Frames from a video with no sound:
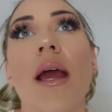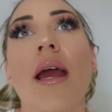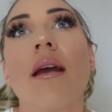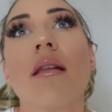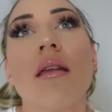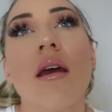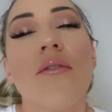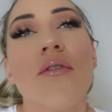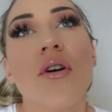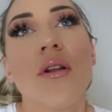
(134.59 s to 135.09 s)

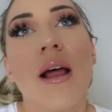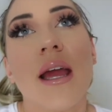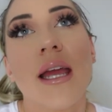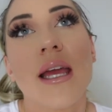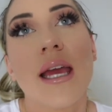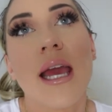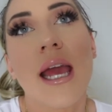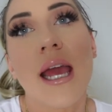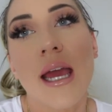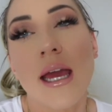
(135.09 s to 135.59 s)
except for like
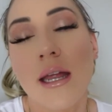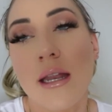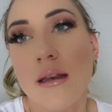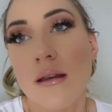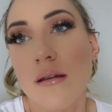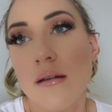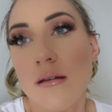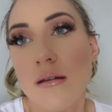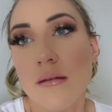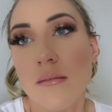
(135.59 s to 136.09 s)

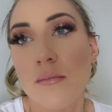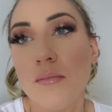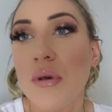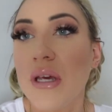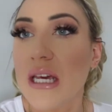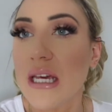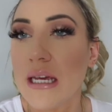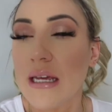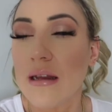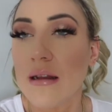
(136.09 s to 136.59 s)
canned
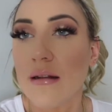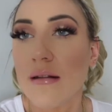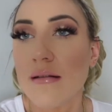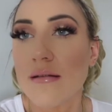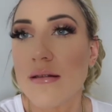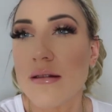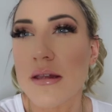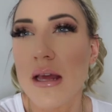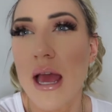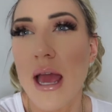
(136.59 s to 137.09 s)

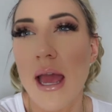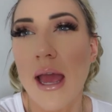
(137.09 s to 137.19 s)
beans